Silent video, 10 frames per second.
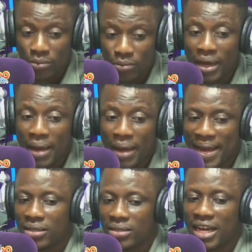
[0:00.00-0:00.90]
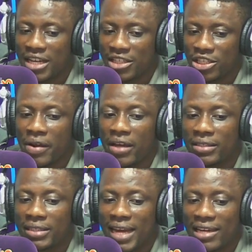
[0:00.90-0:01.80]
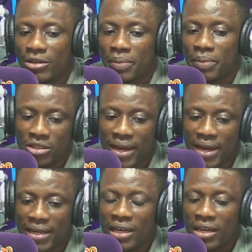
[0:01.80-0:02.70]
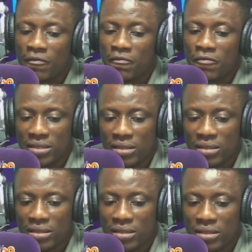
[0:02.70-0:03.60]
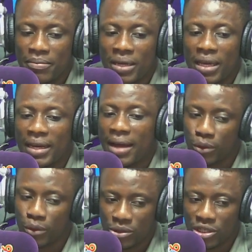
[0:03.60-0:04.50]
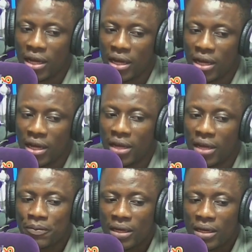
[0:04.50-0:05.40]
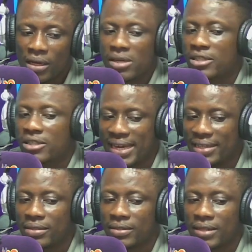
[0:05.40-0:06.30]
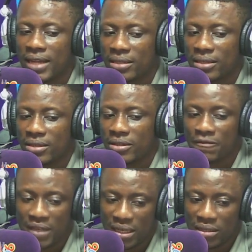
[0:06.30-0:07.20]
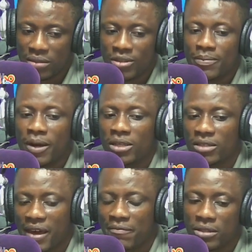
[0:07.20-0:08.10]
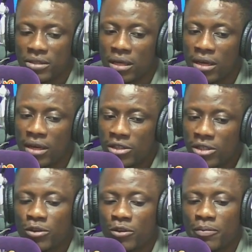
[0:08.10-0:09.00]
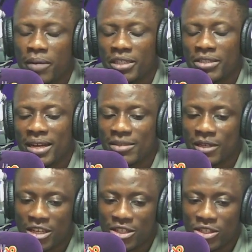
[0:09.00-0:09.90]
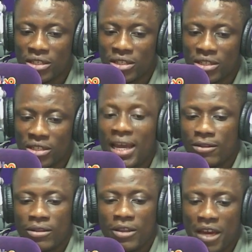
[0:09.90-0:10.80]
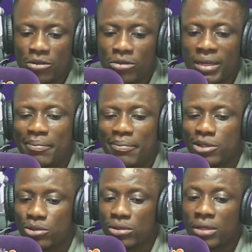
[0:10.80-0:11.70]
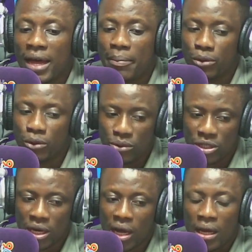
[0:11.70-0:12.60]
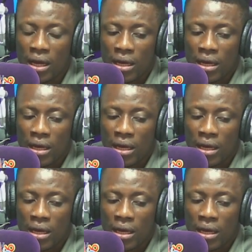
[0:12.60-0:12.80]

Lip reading: ambassador to Nigeria, Daniel Bertrand, visited him in Abuja. He explained that the feat was part of efforts to improve public transportation in the federal capital, Abuja.